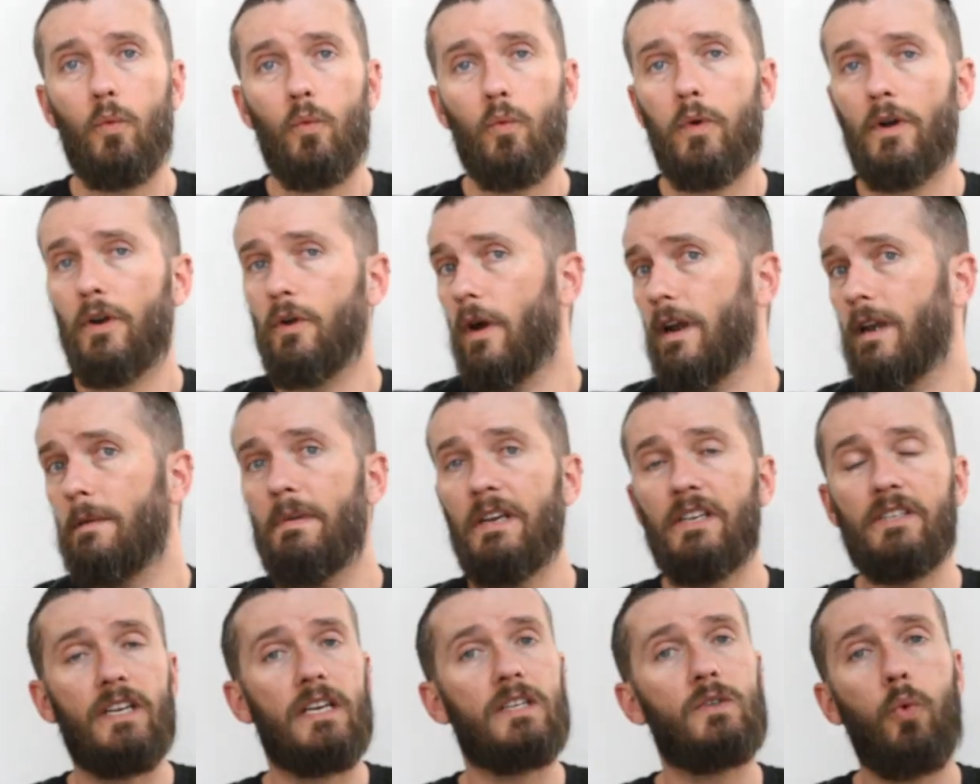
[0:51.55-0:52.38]
we're going to
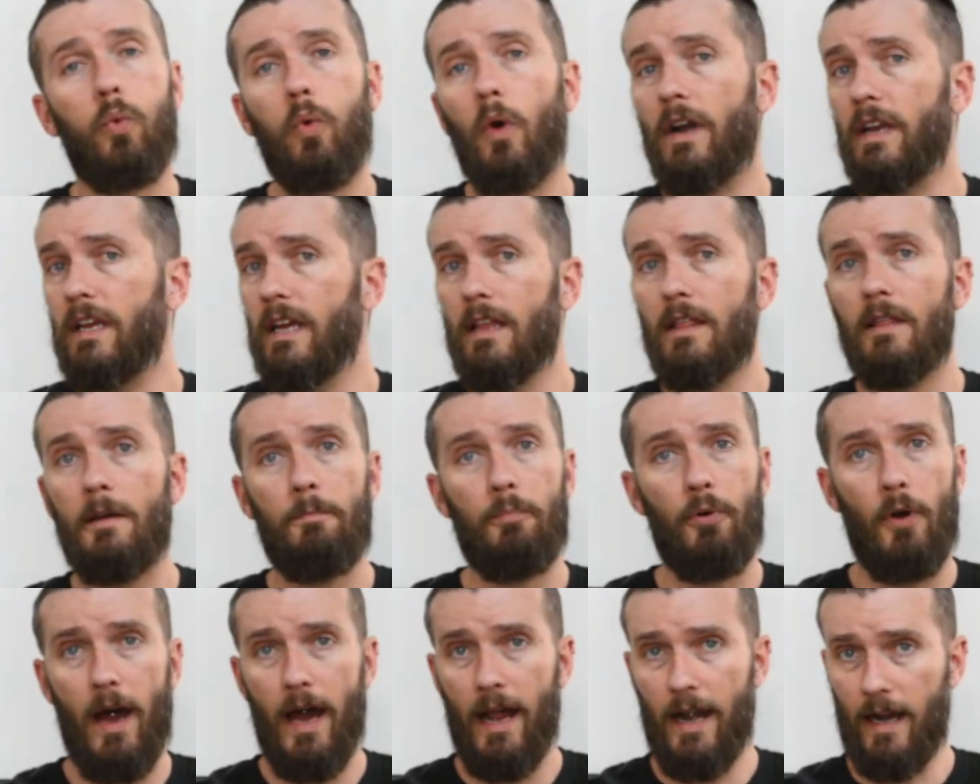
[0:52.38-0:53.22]
be just working the
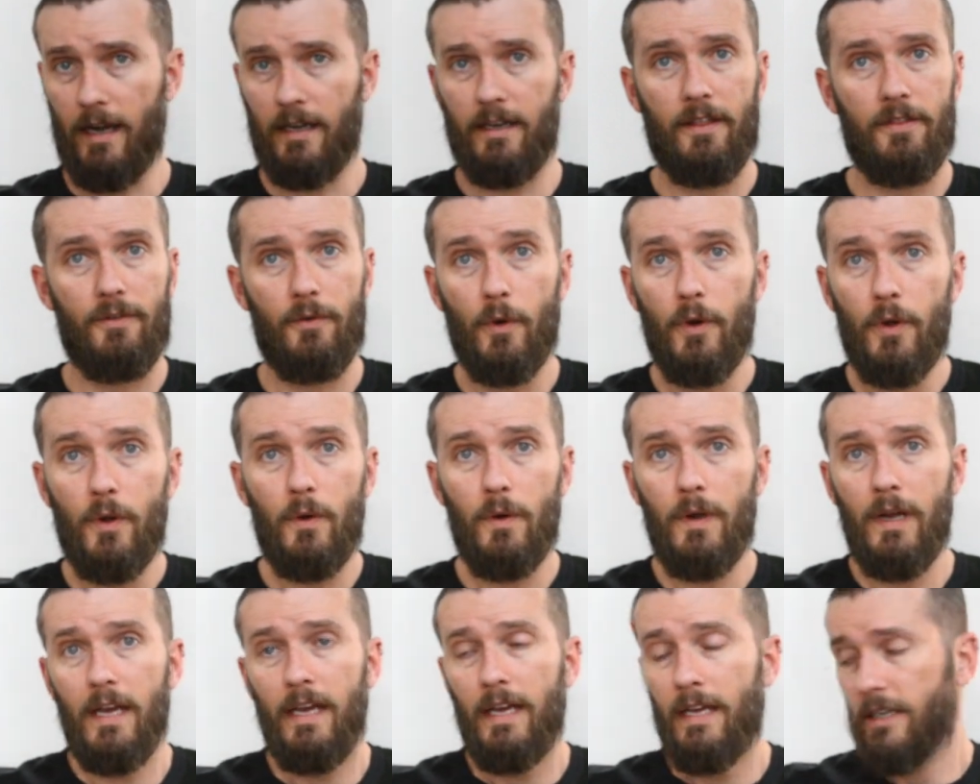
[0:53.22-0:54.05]
product
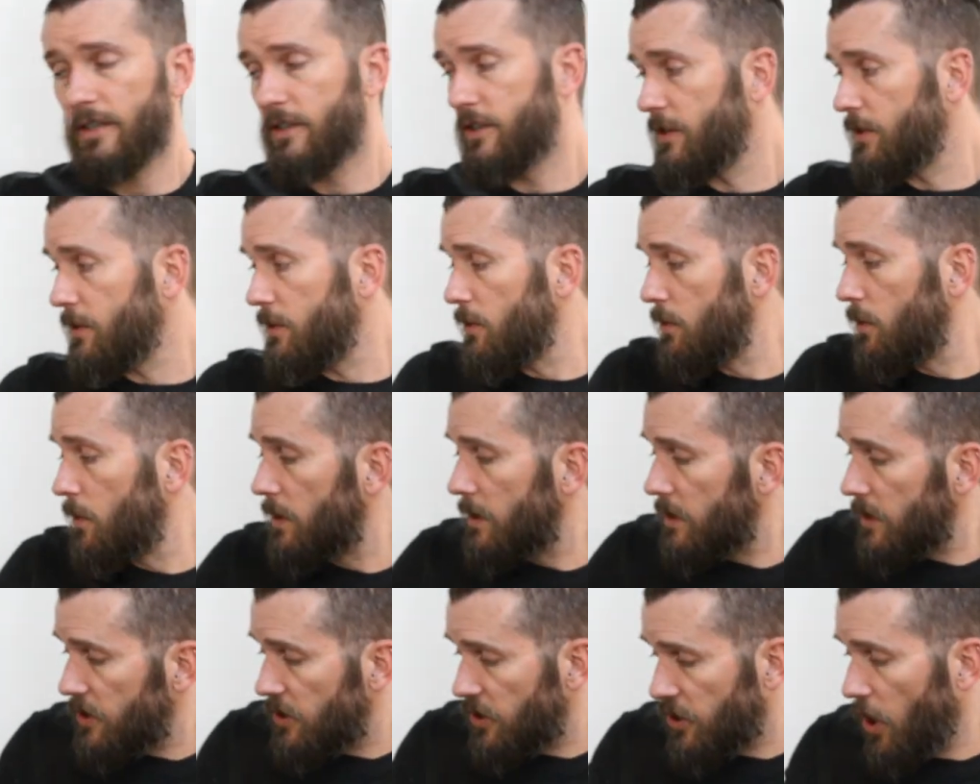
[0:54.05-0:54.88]
through
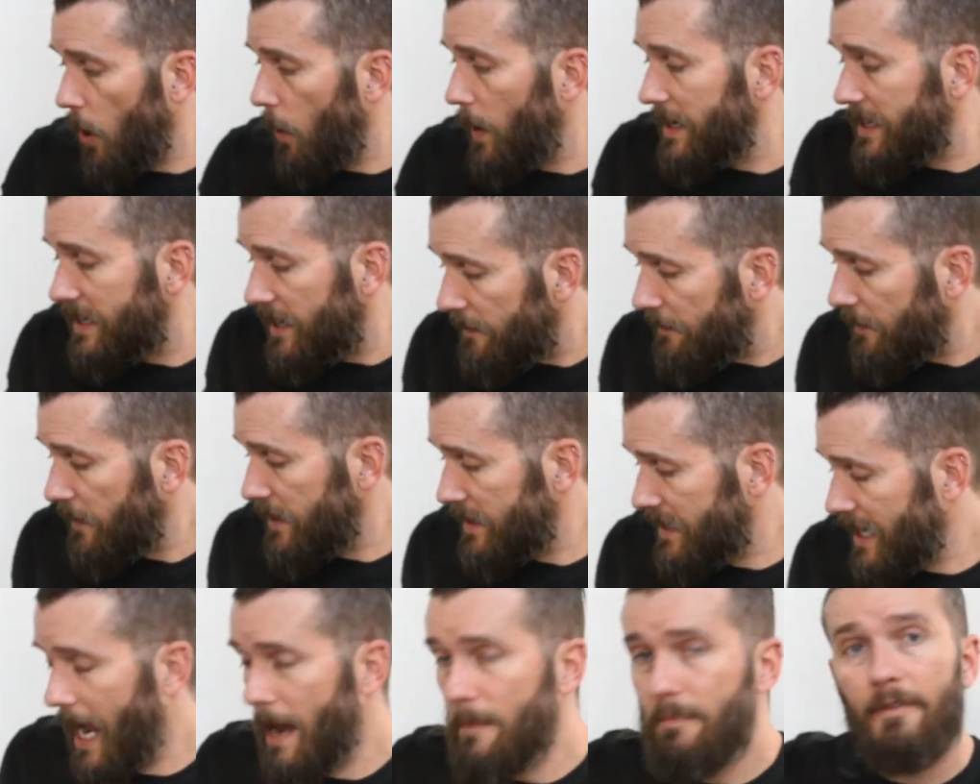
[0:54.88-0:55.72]
to show a
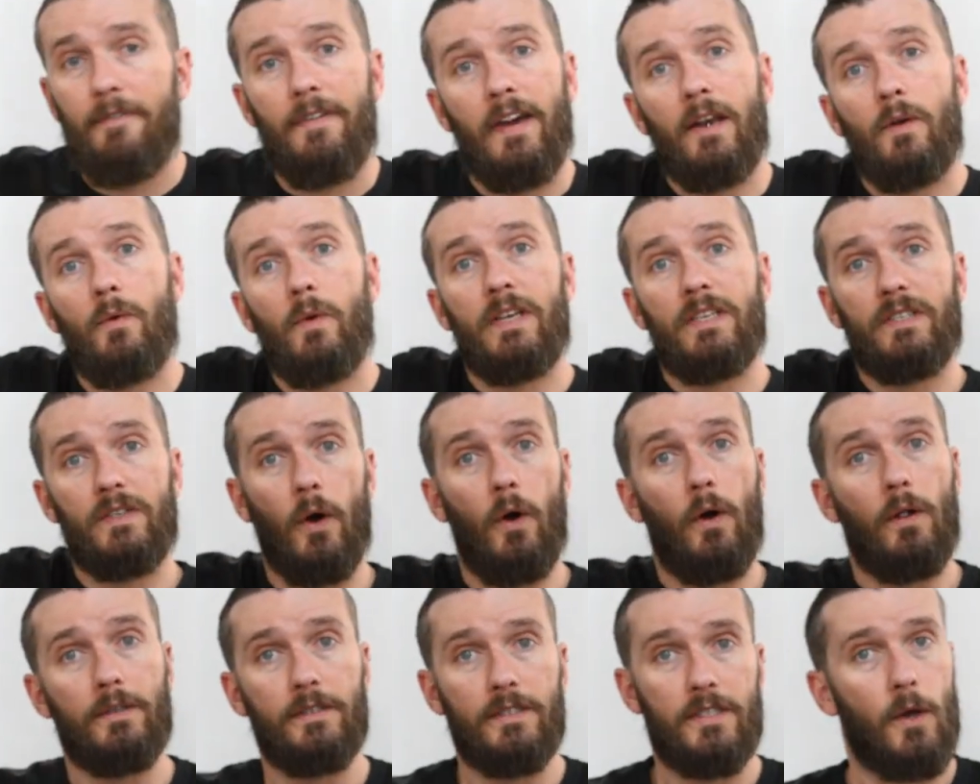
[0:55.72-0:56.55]
different type of end
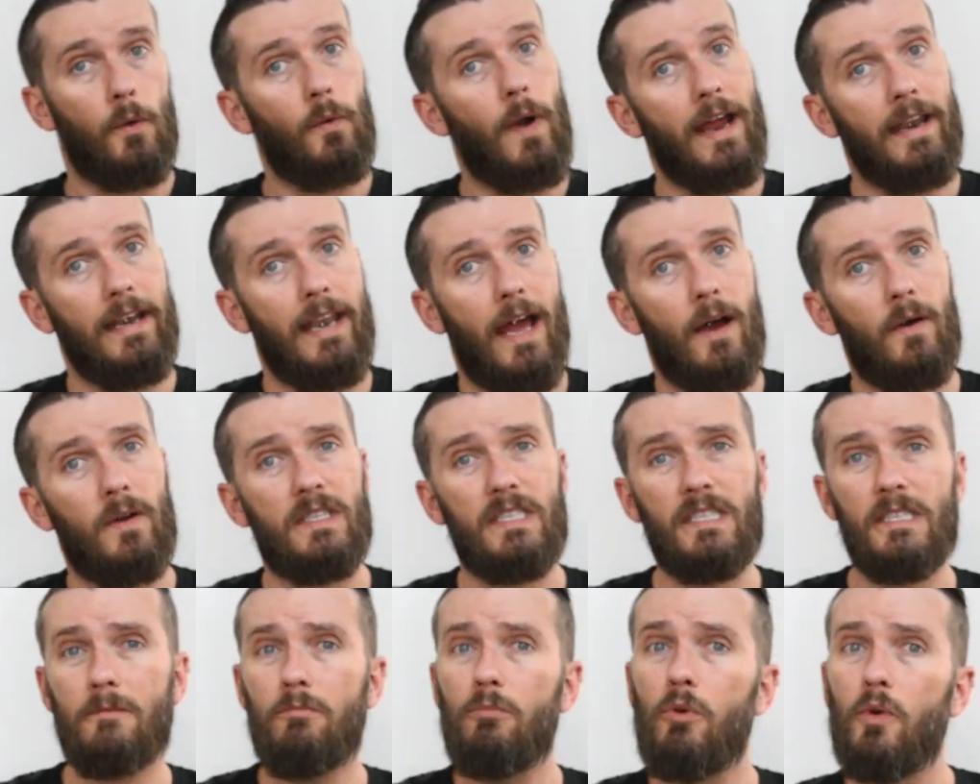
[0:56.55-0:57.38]
result. So right now
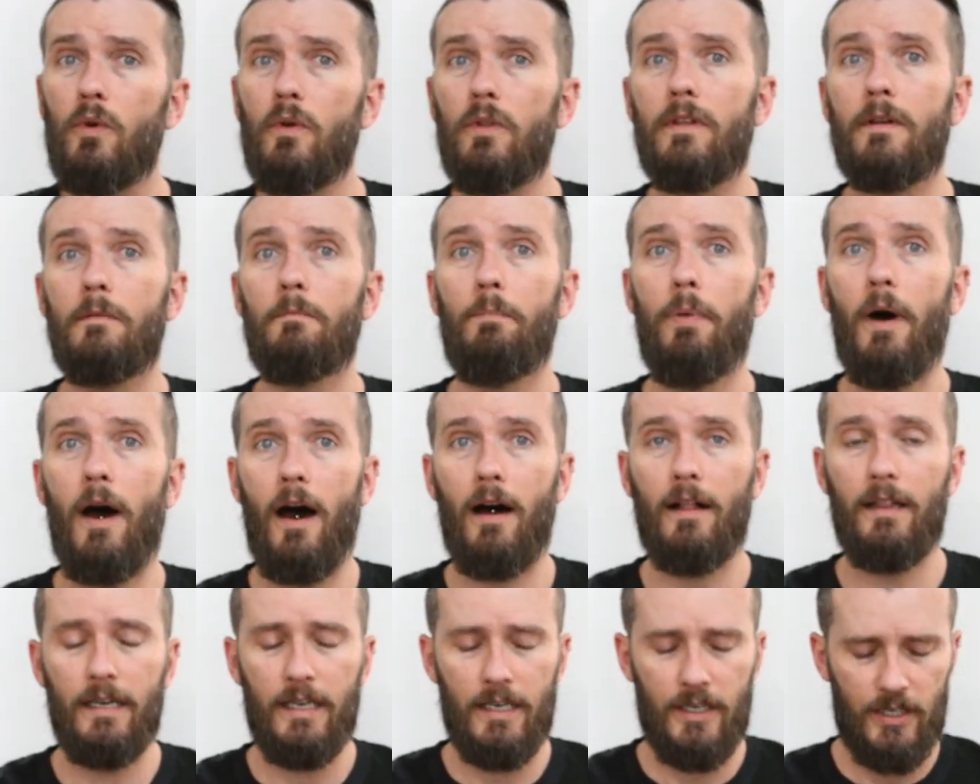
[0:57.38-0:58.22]
it's smooth and
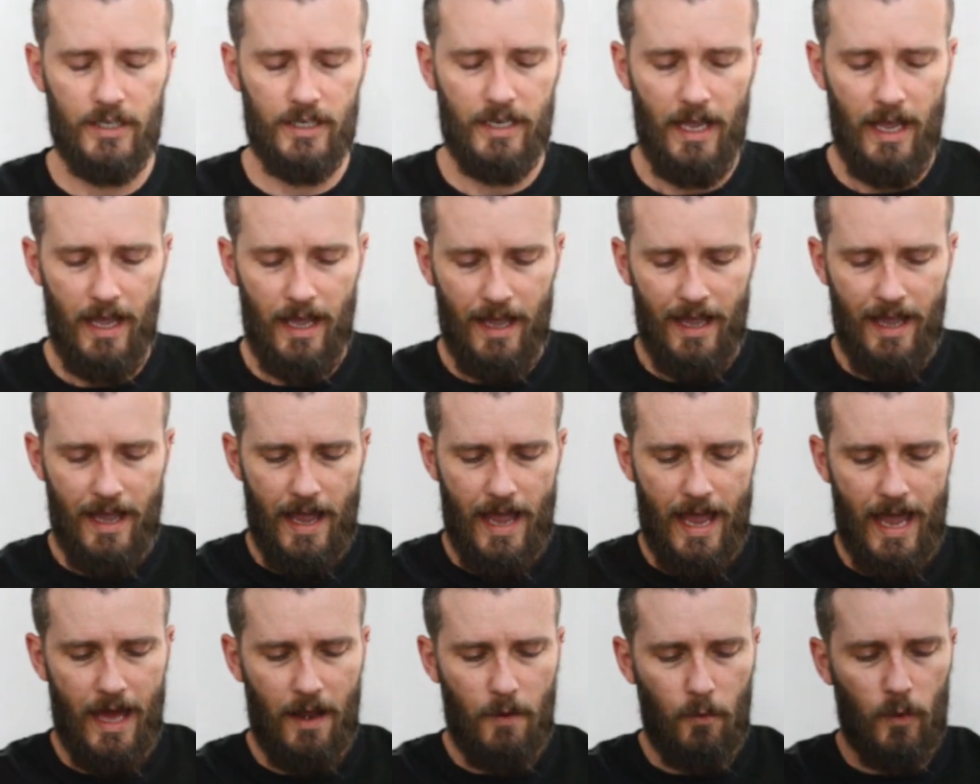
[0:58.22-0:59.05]
polished,
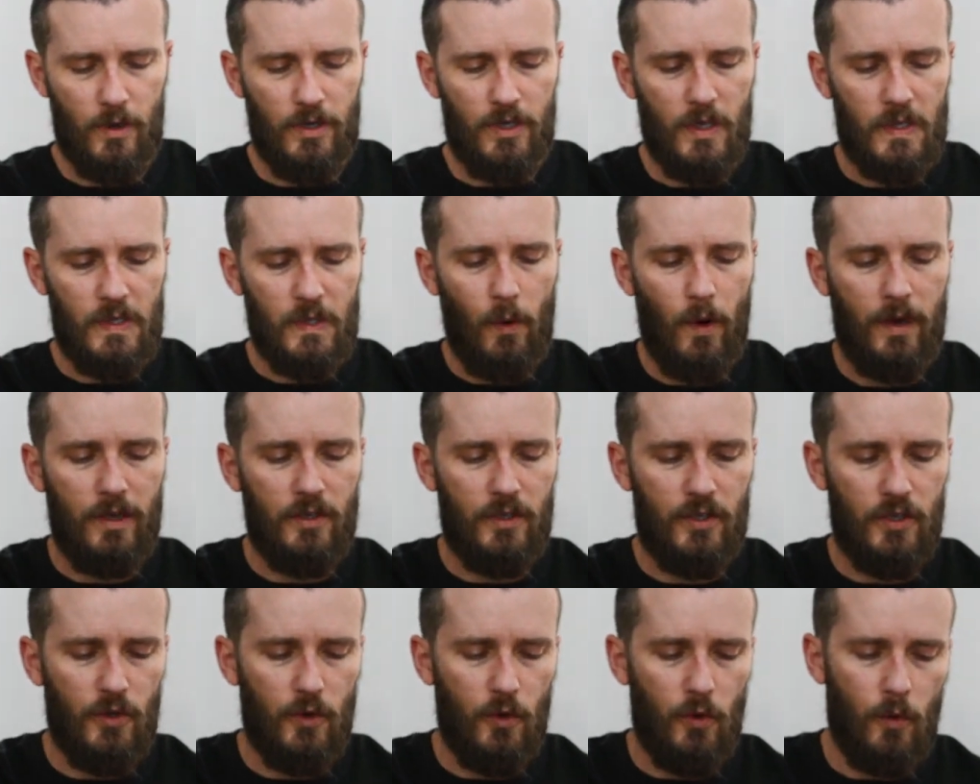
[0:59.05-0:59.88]
and we're just
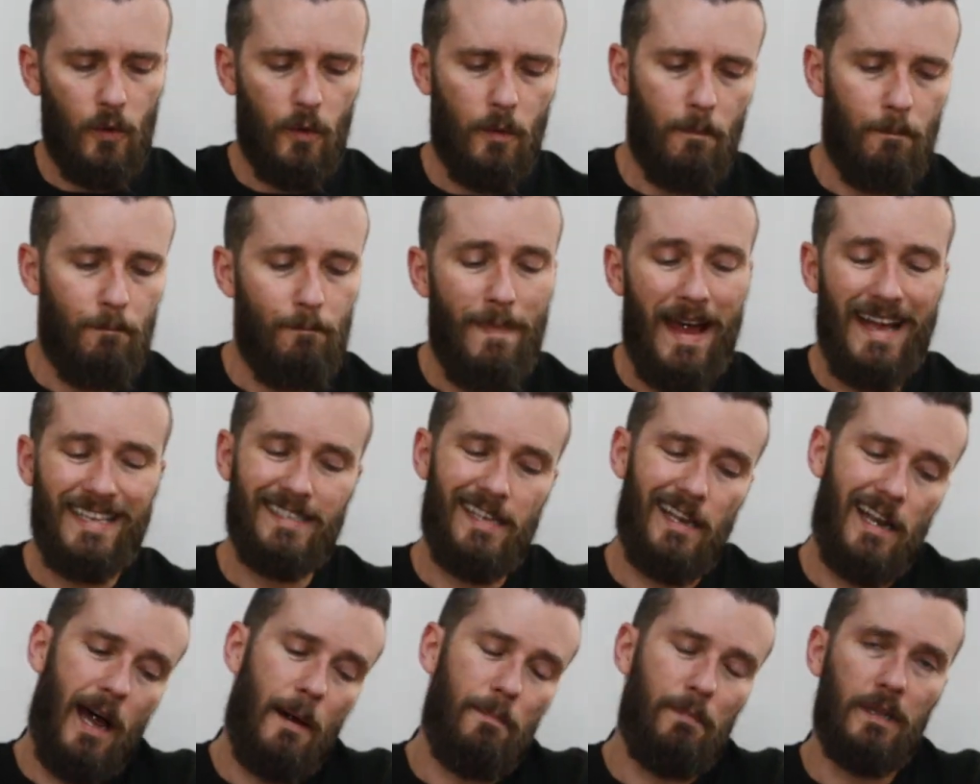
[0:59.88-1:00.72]
going to mess
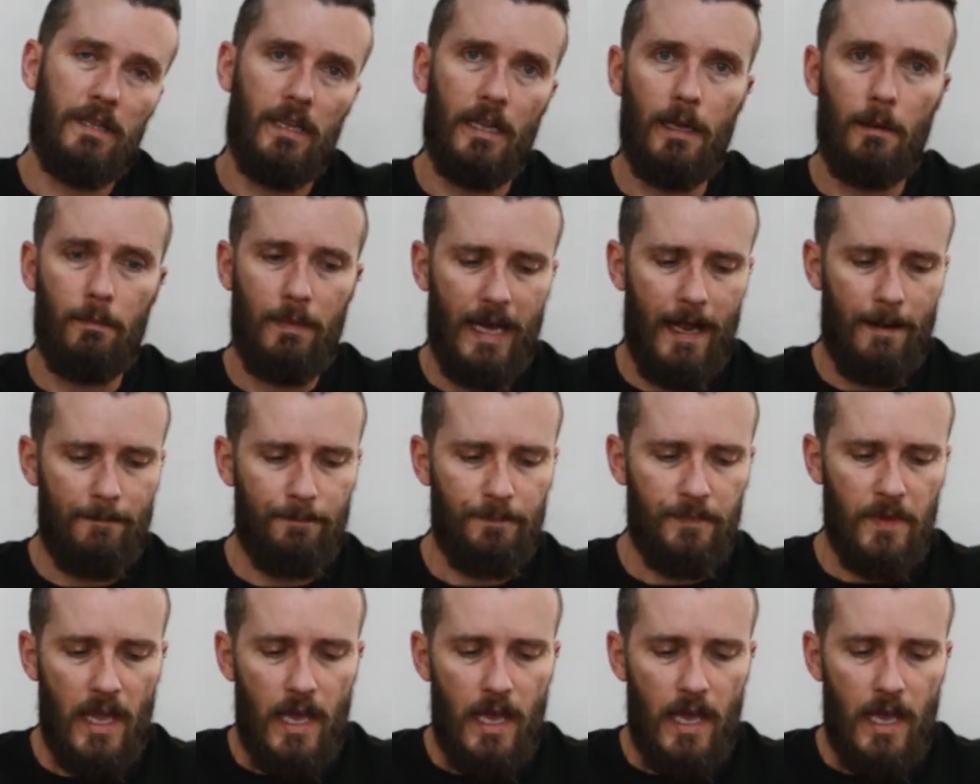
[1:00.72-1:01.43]
it up a little bit.